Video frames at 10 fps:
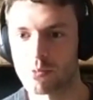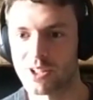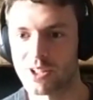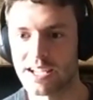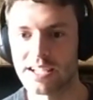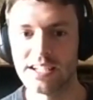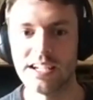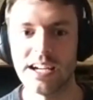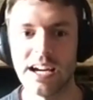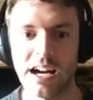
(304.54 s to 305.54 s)
tier
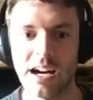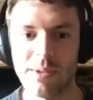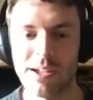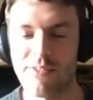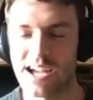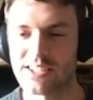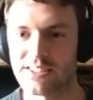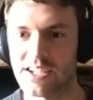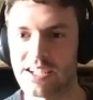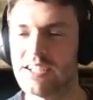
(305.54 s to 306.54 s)

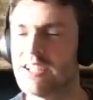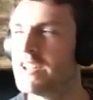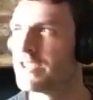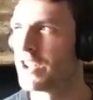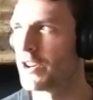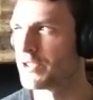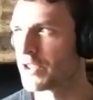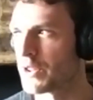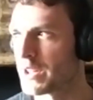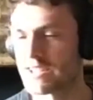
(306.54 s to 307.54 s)
investor. So
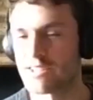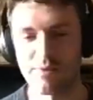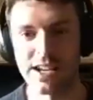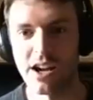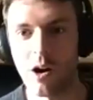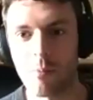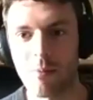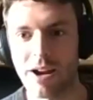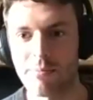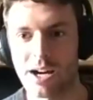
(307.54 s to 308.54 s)
this is really our
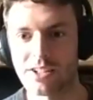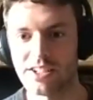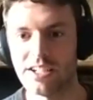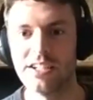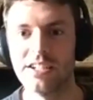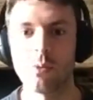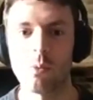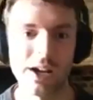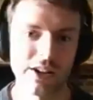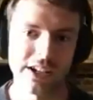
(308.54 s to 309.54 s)
bread and butter.
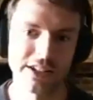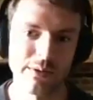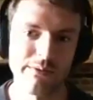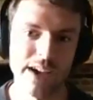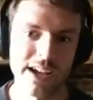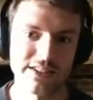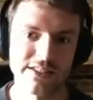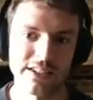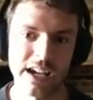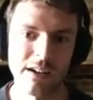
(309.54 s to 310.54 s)
We're looking to
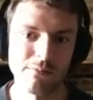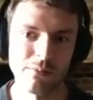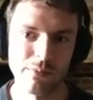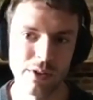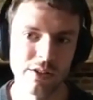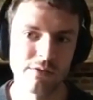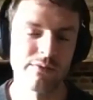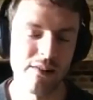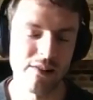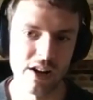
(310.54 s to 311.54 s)
invest
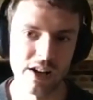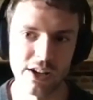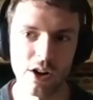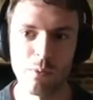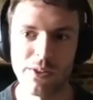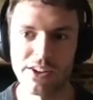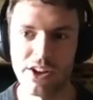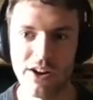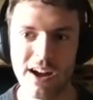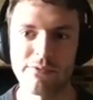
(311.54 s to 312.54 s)
very early on when they
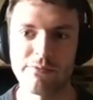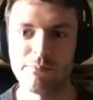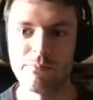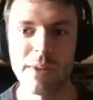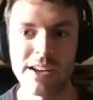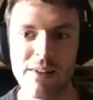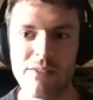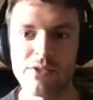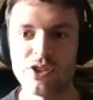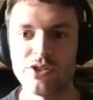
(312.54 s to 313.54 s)
don't have many
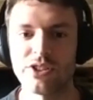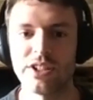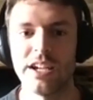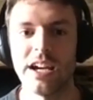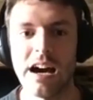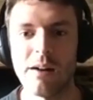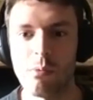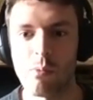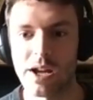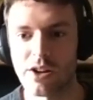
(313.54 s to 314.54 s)
revenues,
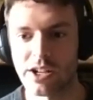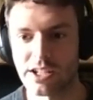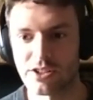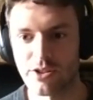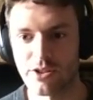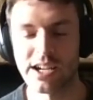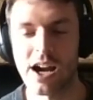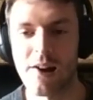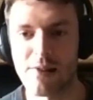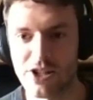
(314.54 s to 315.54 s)
and we're looking to
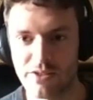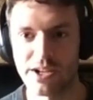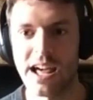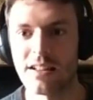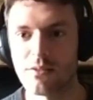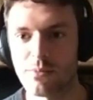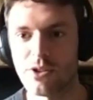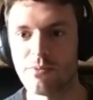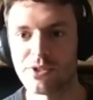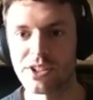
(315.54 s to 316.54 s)
encourage them and help
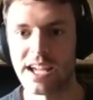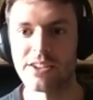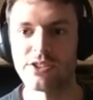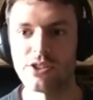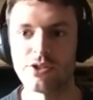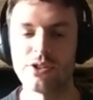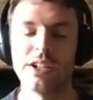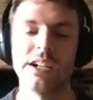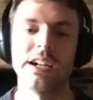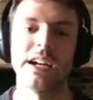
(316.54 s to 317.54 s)
them to get to,
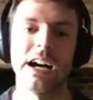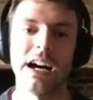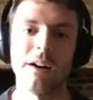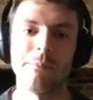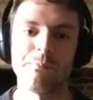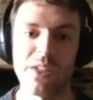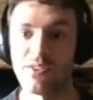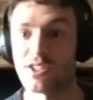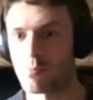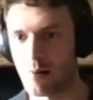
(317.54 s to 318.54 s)

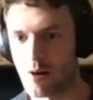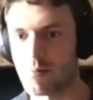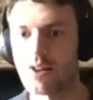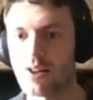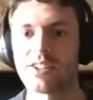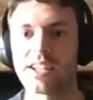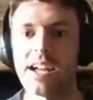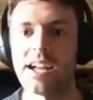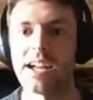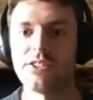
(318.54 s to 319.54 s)
if it's appropriate, to
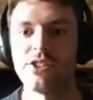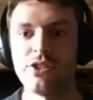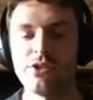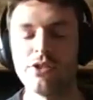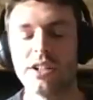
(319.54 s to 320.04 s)
get to